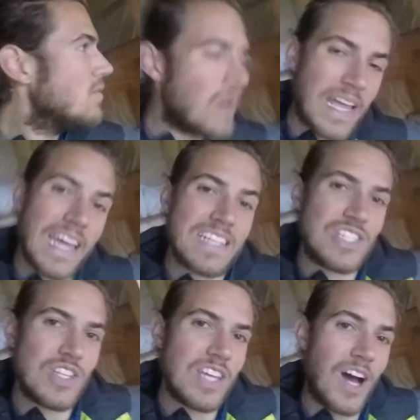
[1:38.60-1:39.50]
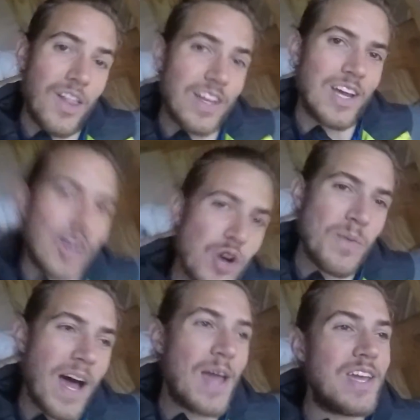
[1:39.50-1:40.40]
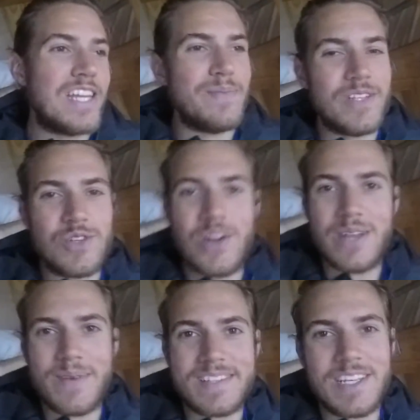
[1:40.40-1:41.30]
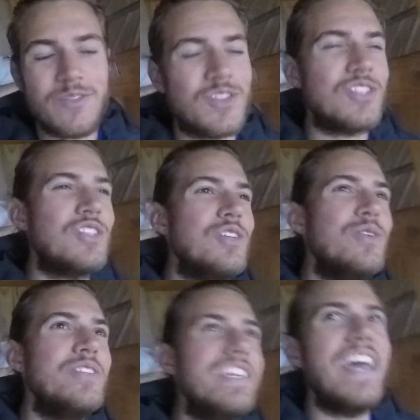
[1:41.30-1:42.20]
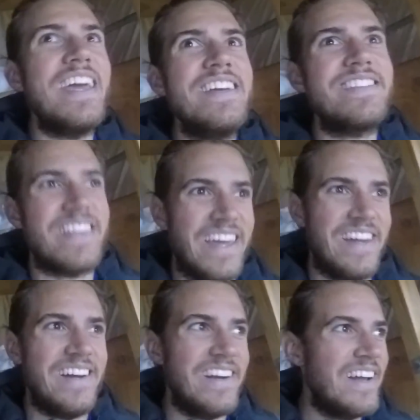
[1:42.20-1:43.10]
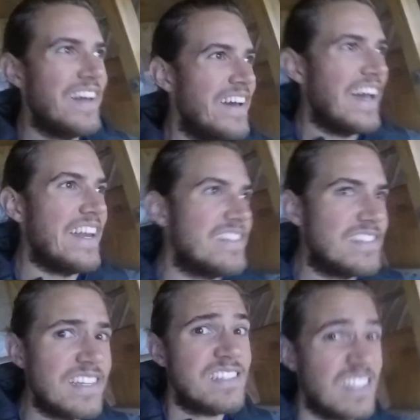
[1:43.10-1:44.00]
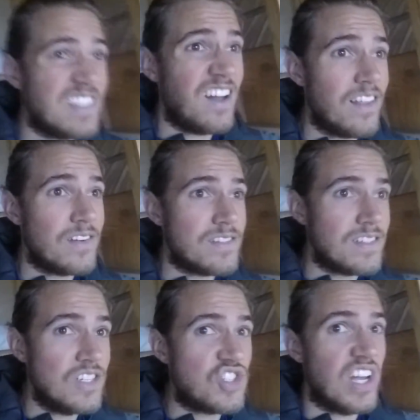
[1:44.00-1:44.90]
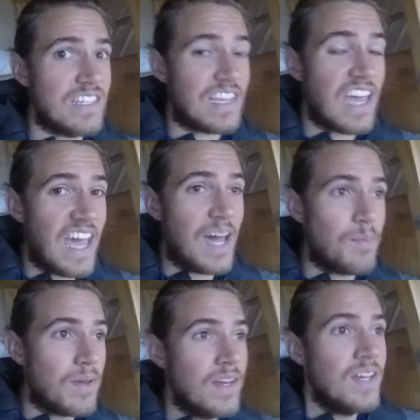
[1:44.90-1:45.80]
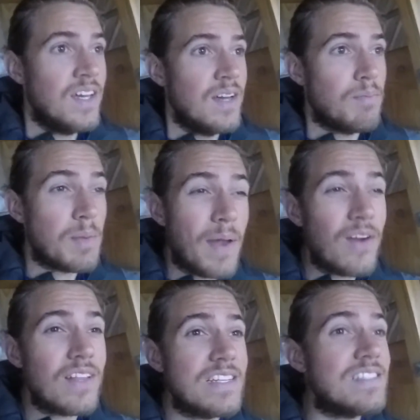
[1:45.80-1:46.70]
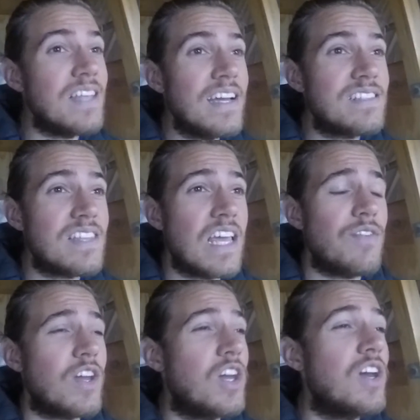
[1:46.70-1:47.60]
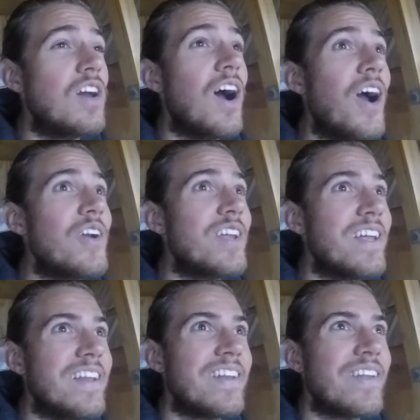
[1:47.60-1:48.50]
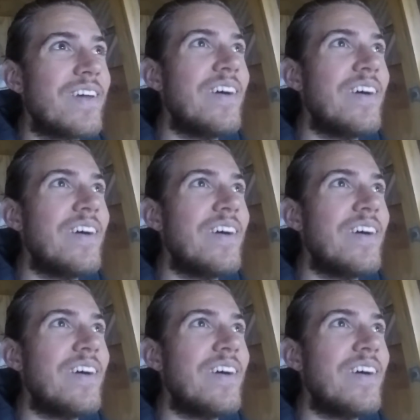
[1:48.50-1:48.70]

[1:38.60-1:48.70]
When I get to the holiday home, I'm going to be treating myself to 2 days there. And it's $16 each night to camp. But apparently it's nice and they have a garden.